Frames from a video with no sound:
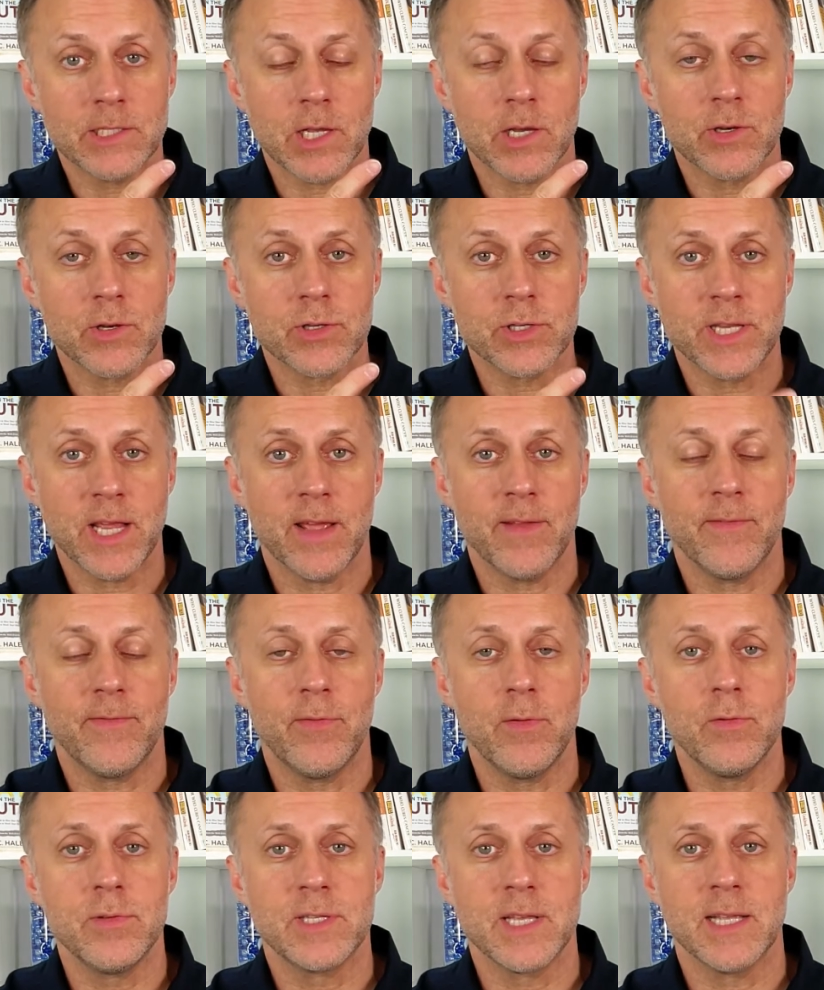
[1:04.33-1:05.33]
understand
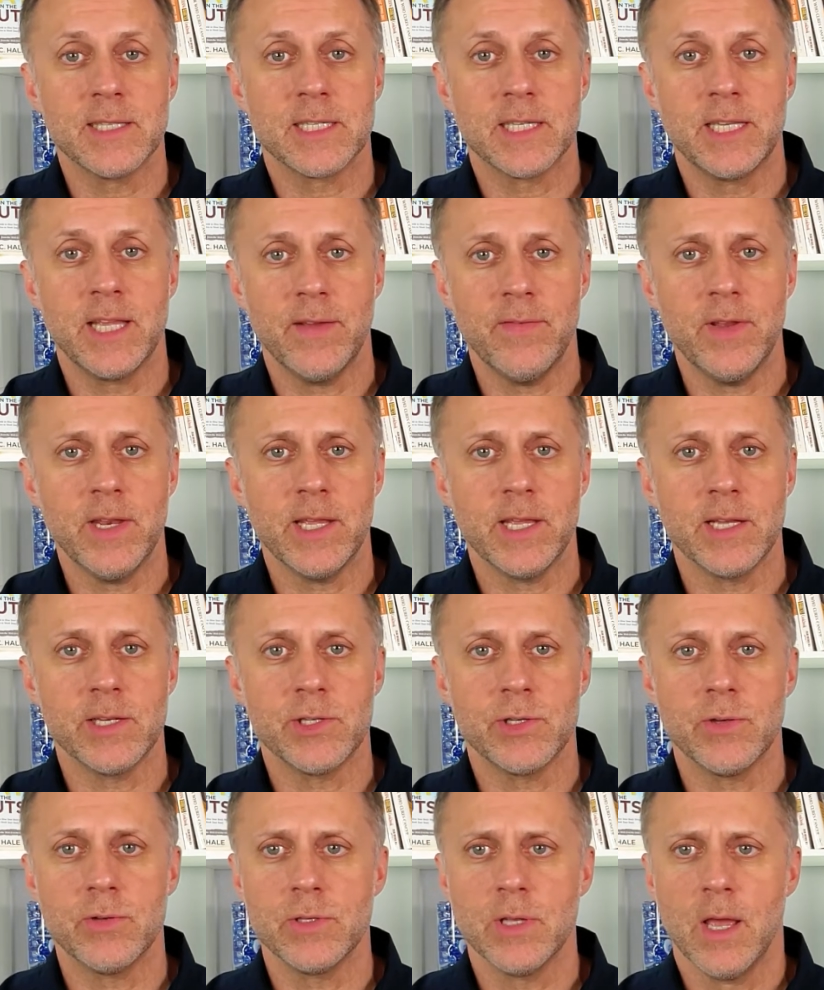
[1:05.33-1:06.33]
food sensitivity
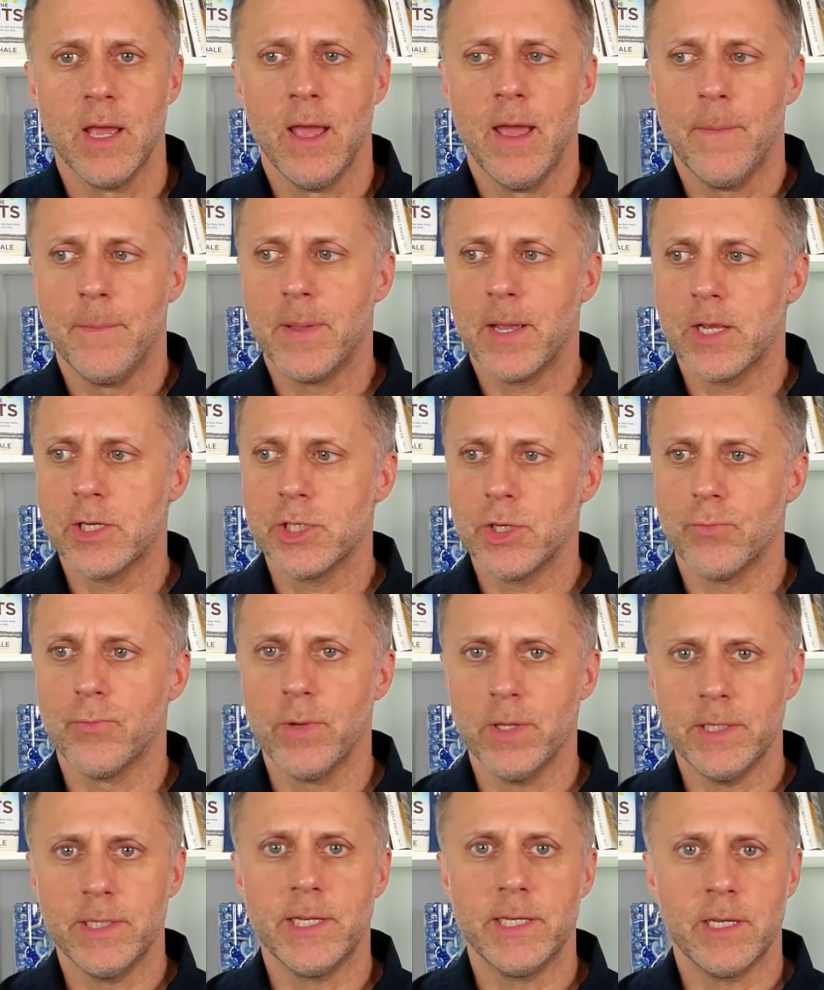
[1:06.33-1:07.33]
issues, because you
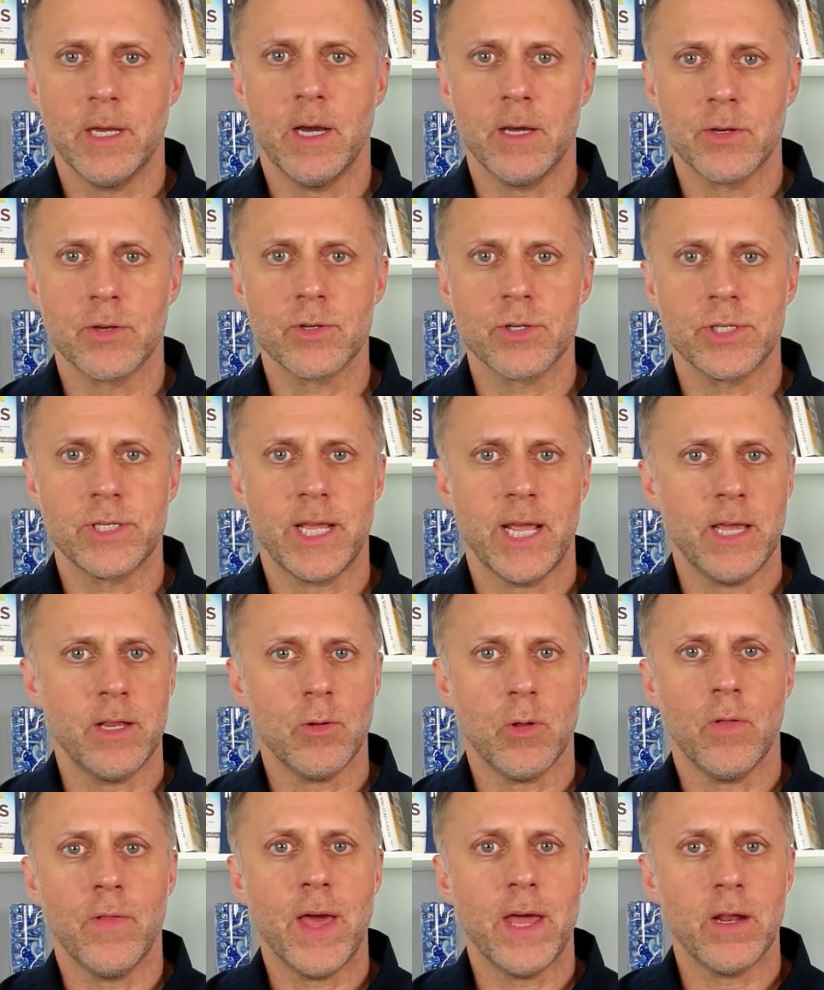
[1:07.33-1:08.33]
really need to understand
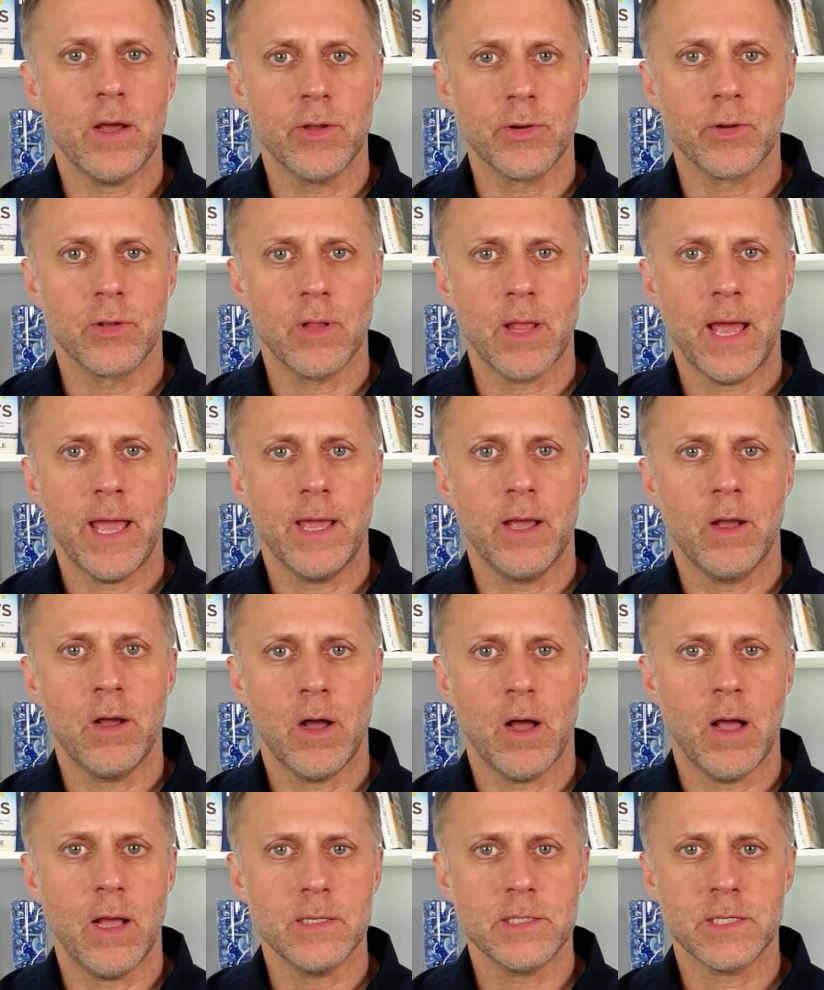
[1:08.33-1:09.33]
all that underlying
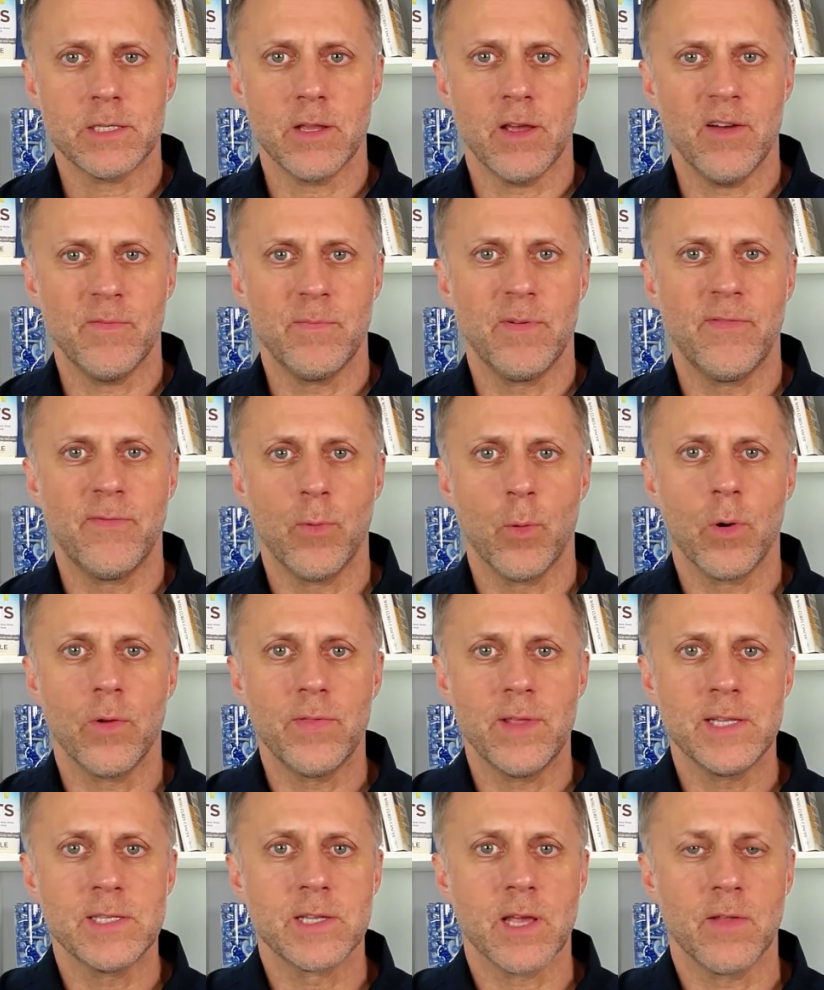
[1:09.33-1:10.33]
cause stuff before
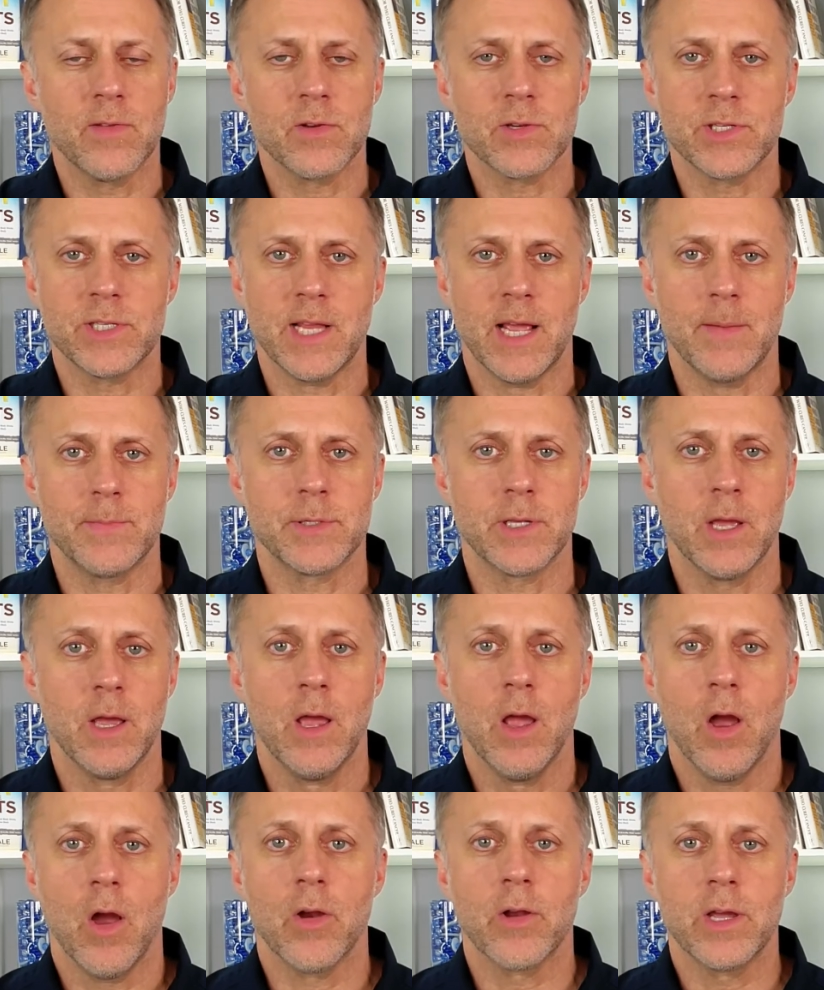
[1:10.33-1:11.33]
these other steps
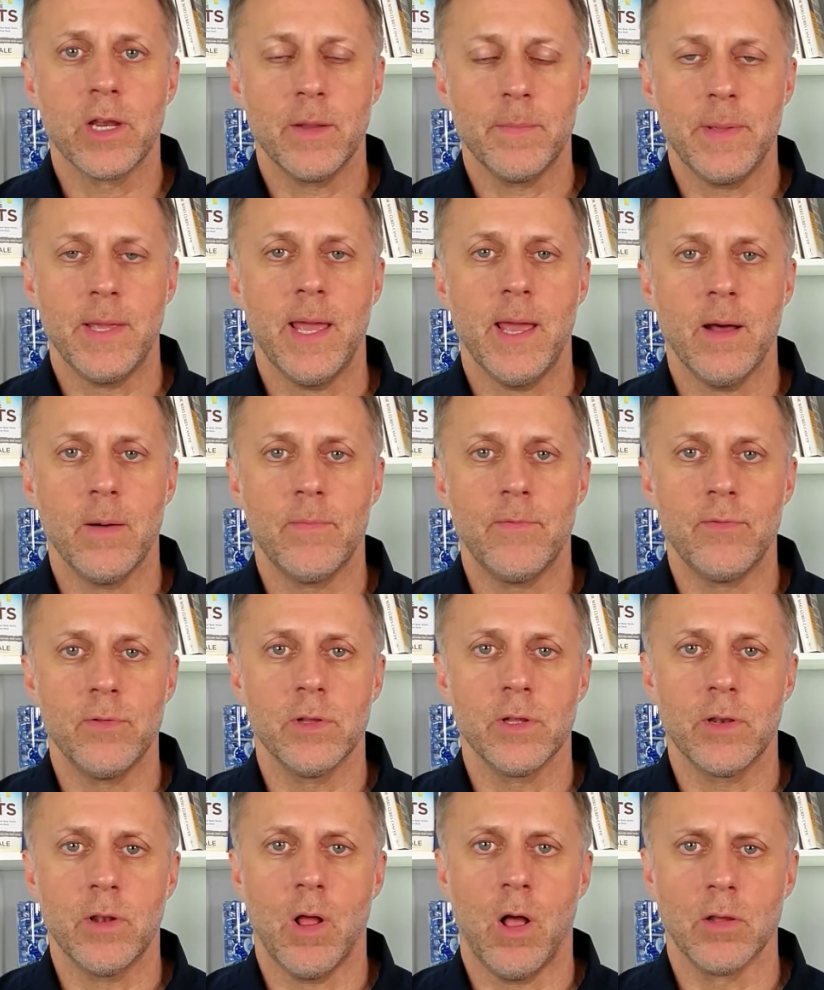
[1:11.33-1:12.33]
are going to be helpful
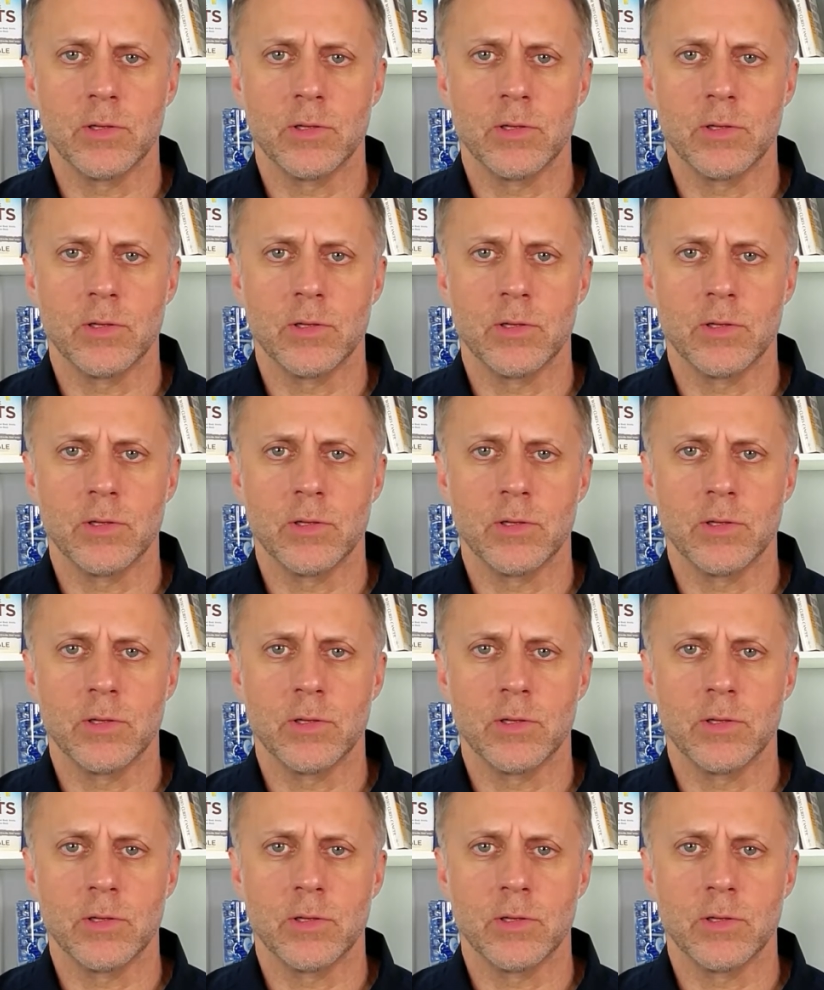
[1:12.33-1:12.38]
at all.